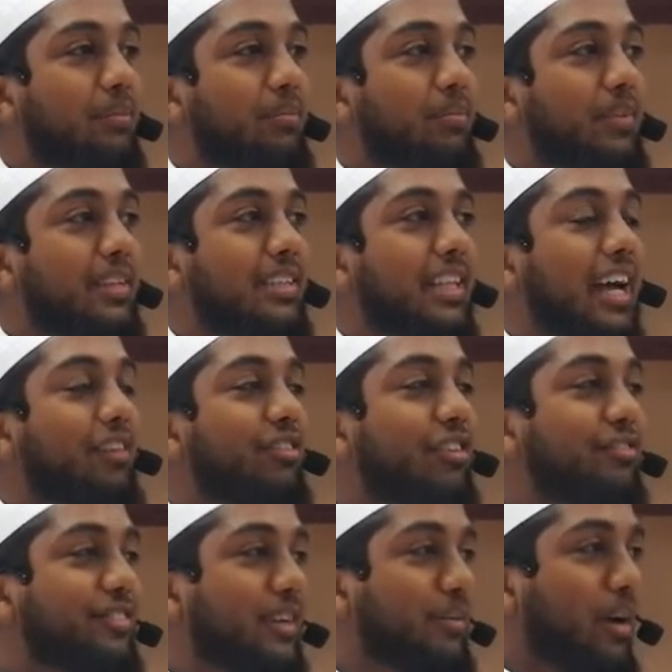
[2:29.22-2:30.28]
his life
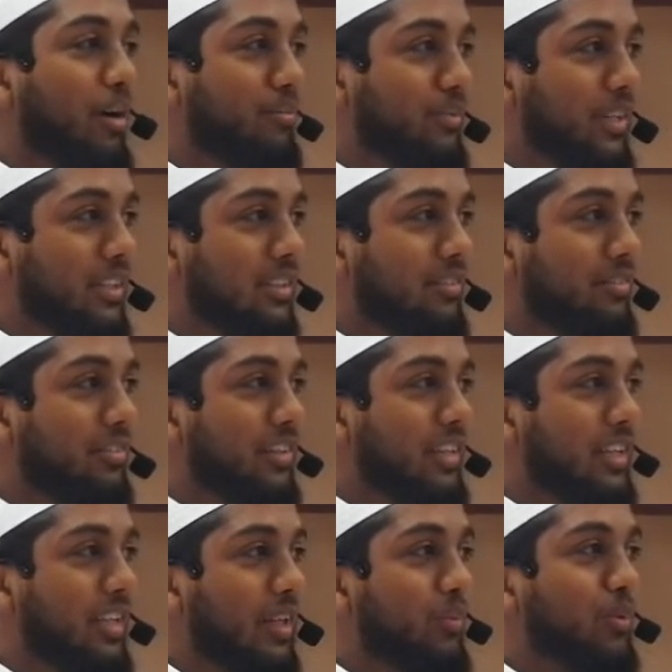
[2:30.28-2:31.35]
objective.
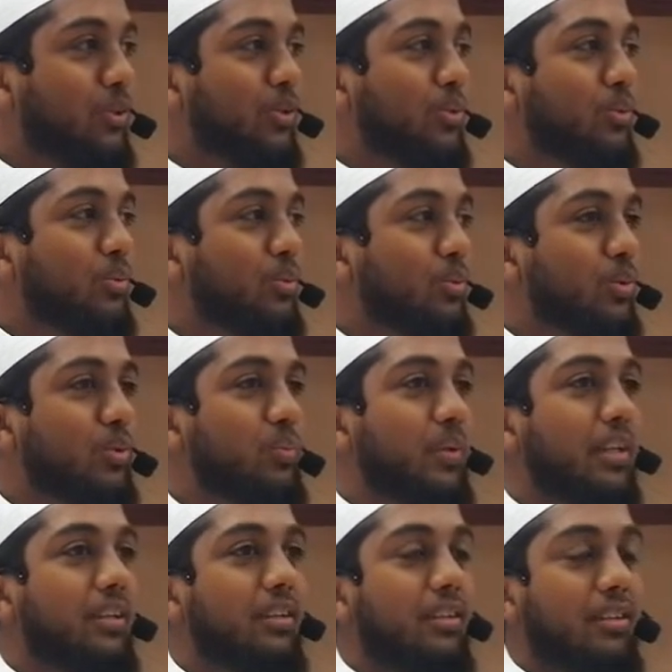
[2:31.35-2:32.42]
It was to
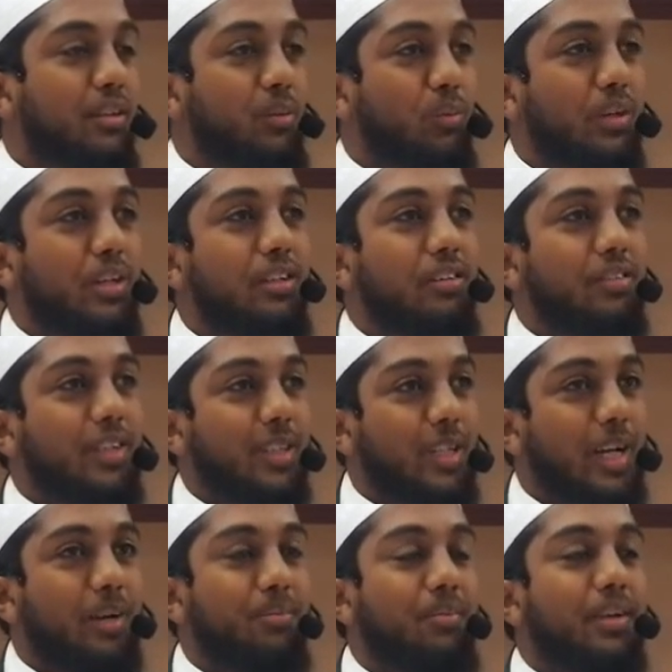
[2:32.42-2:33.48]
spread the word of
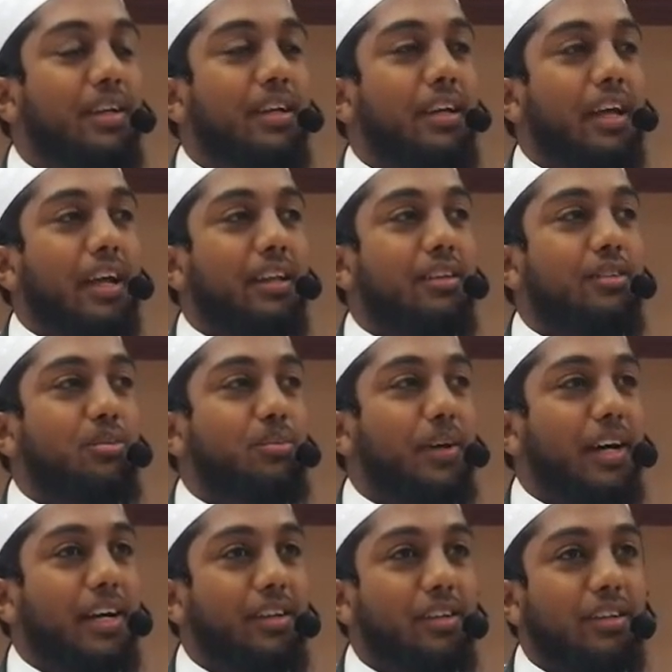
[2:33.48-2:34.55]
Islam. And
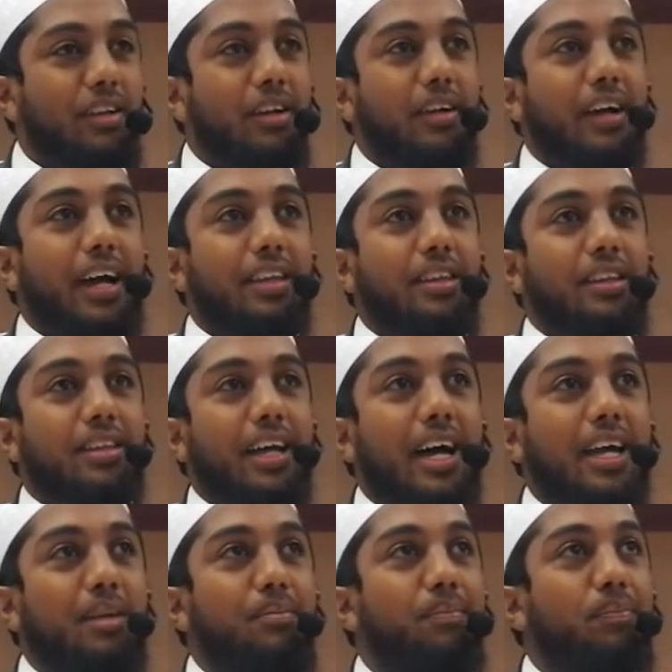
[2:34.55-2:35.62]
subhanallah, at the
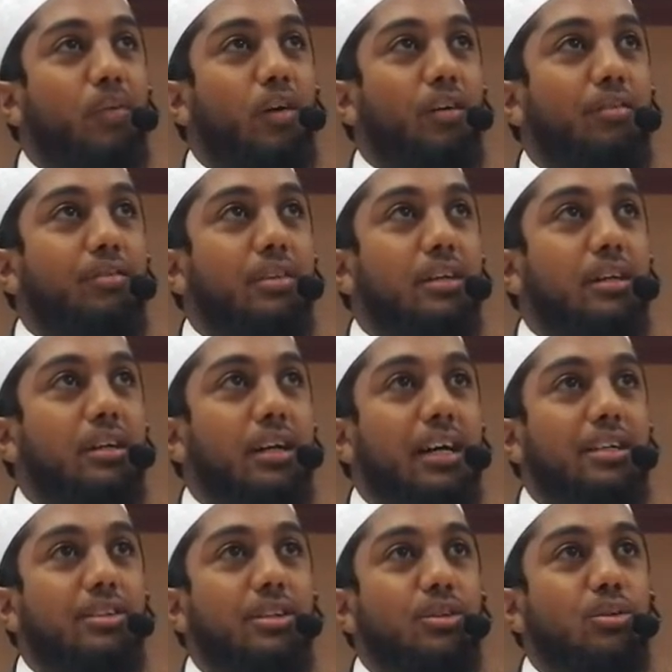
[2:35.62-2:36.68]
time of the
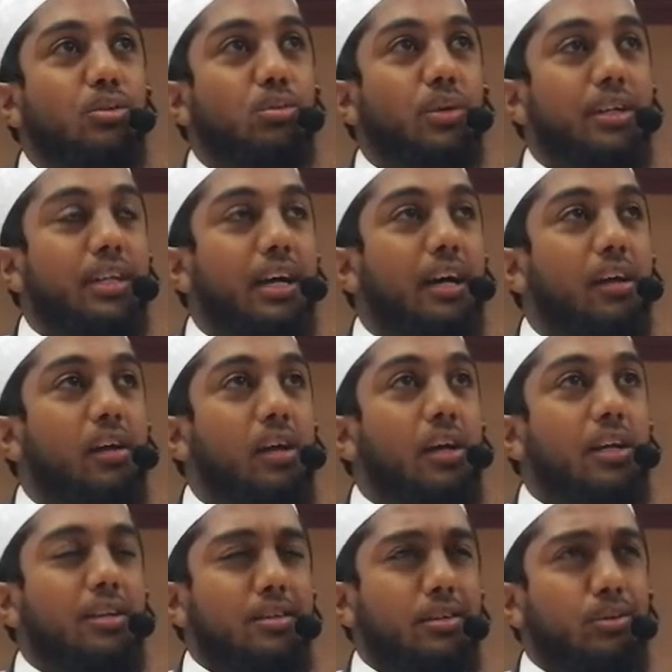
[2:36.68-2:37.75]
Hajjatul Wada,
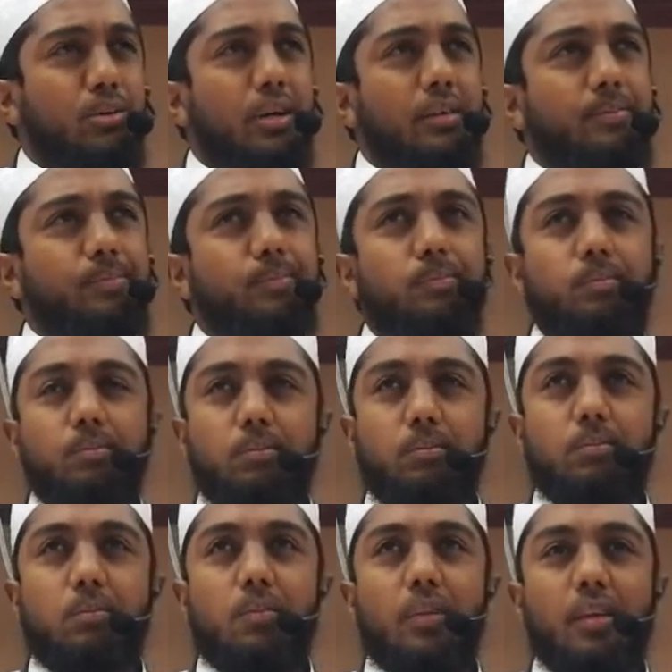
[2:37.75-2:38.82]
so
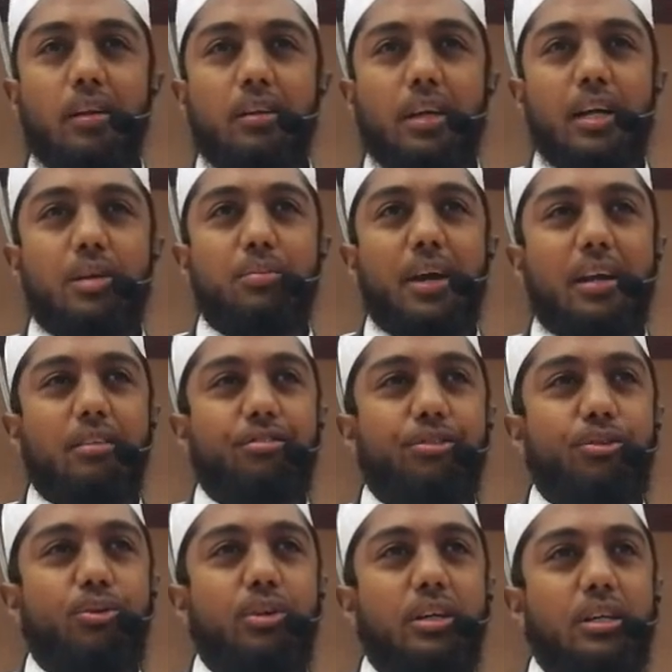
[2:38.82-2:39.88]
going back a
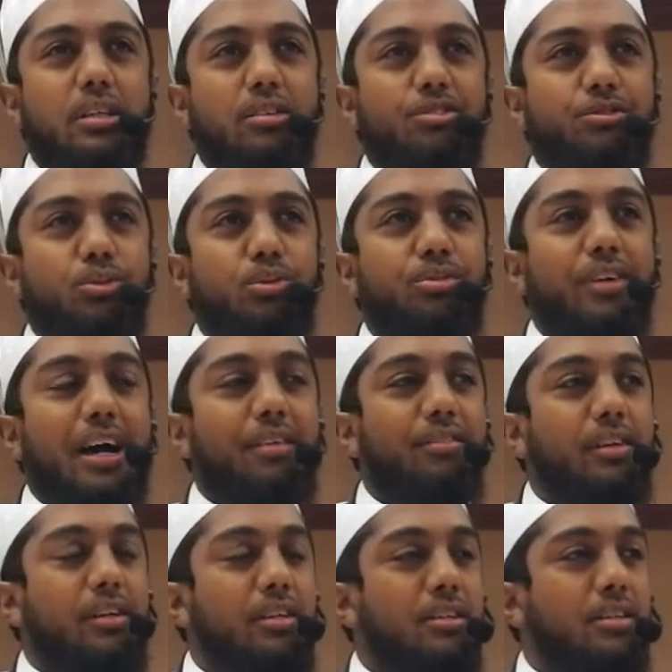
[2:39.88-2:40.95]
few years, 4 or 5
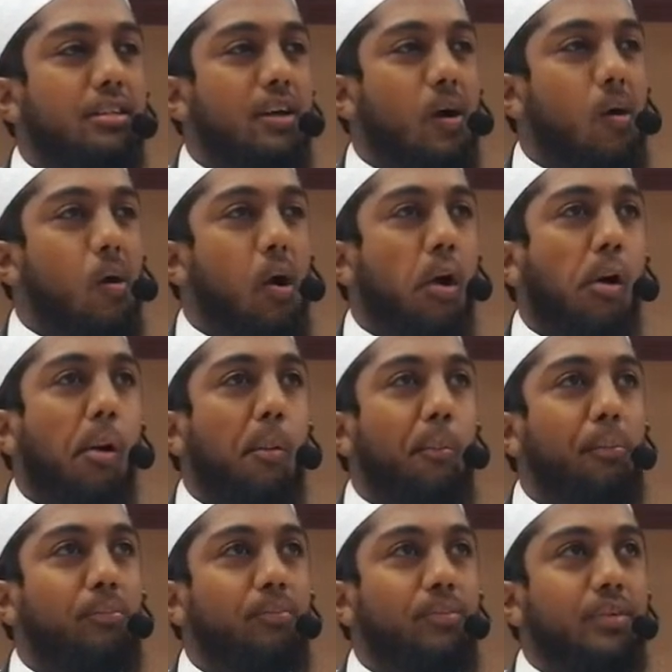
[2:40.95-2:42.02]
years,
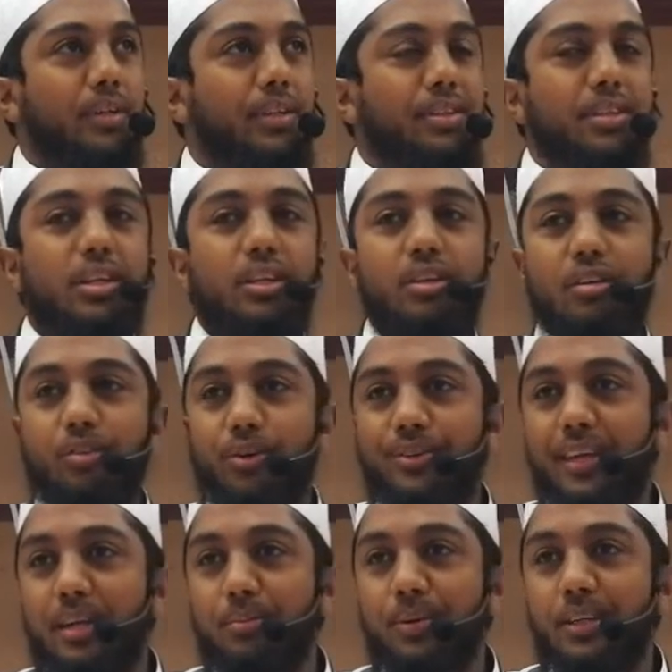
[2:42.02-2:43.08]
at the Treaty of
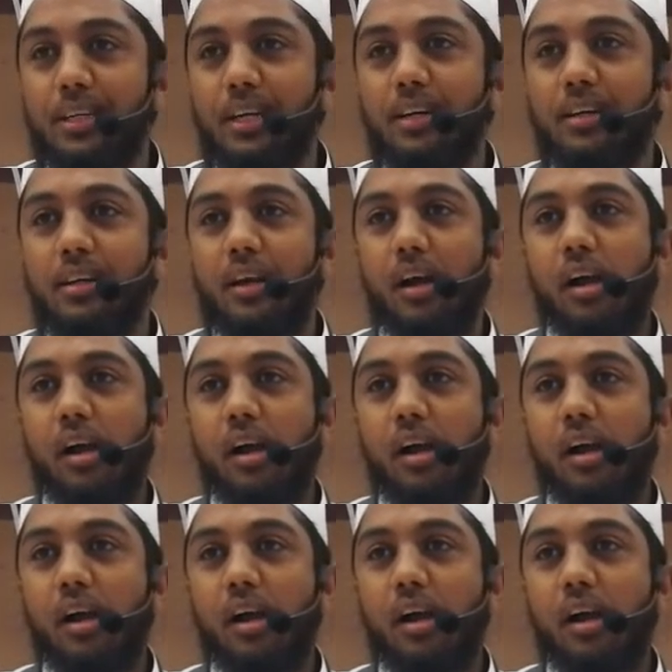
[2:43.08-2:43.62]
Hudaybiyah.